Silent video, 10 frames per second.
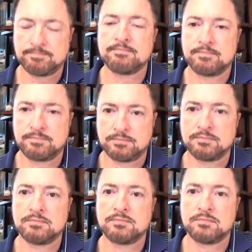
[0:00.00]

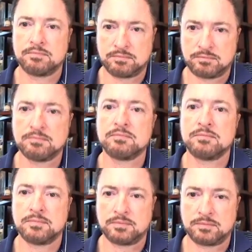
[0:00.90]

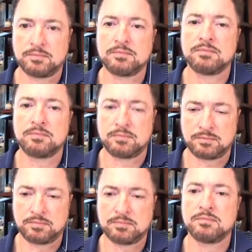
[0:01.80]

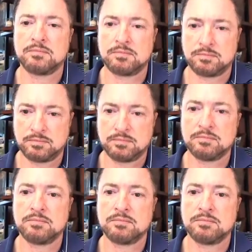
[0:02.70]
[no speech]